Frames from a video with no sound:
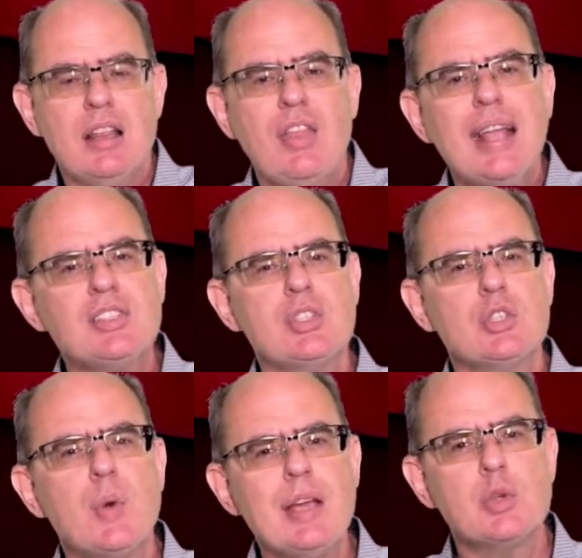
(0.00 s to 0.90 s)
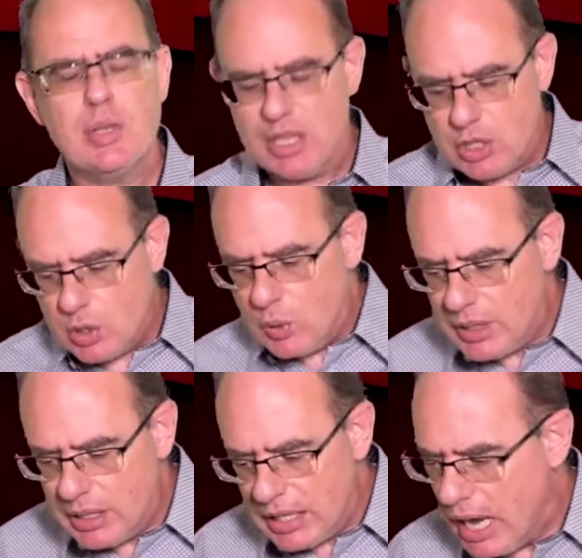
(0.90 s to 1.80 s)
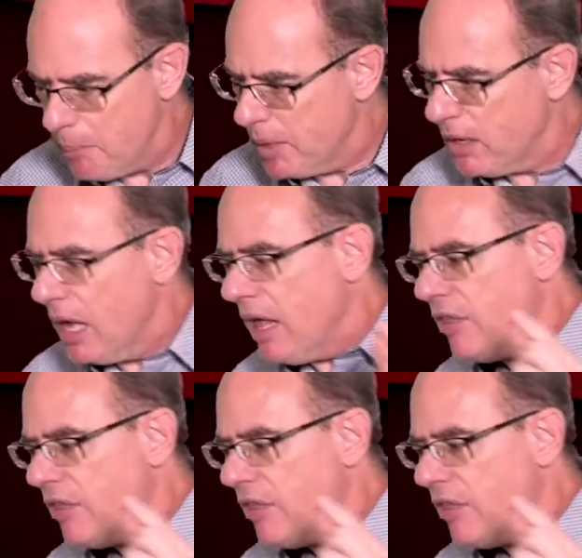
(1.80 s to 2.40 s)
That's the treasury that you can come in.